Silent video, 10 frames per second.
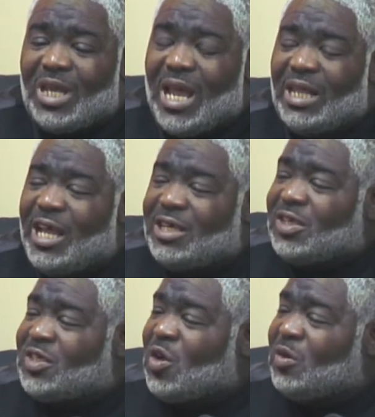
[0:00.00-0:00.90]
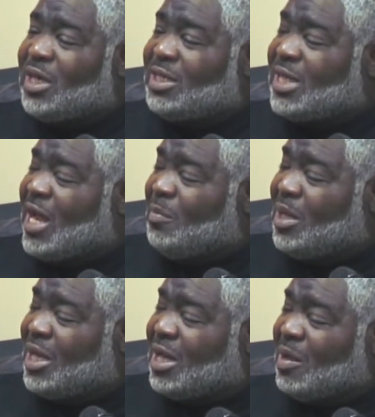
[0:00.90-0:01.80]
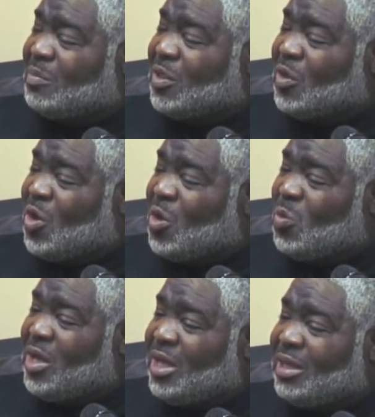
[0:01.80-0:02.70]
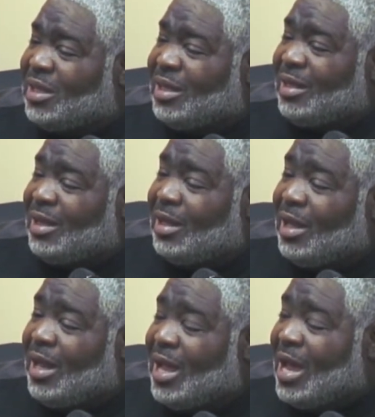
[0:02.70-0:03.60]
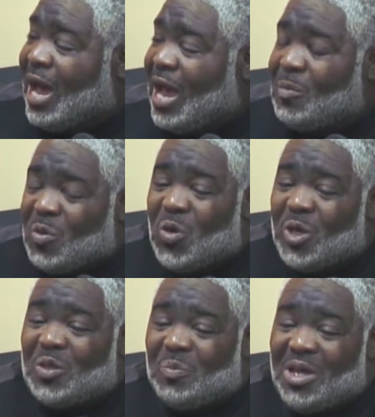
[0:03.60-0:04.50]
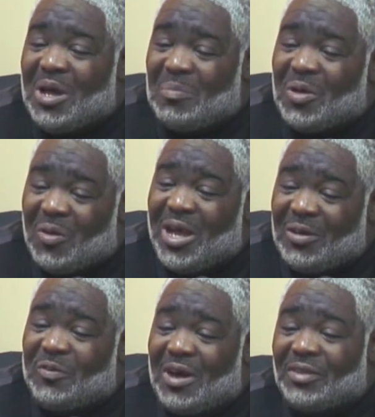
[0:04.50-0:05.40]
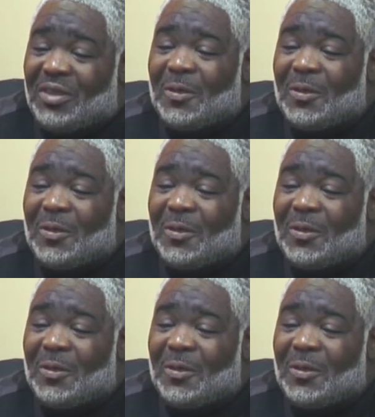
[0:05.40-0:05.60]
And there's a certain excitement that comes along with, I am going to become a grandfather.